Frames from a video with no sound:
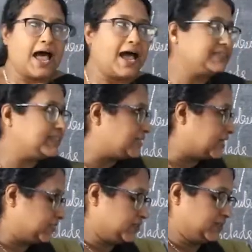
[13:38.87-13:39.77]
As it
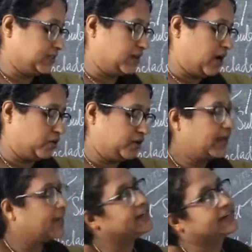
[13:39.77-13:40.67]
touches the
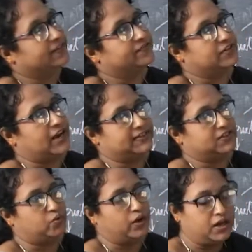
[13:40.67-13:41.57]
ground, it gives rise
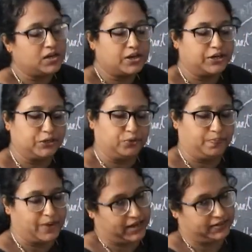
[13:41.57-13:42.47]
to a new
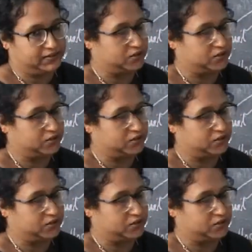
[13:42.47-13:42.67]
plant.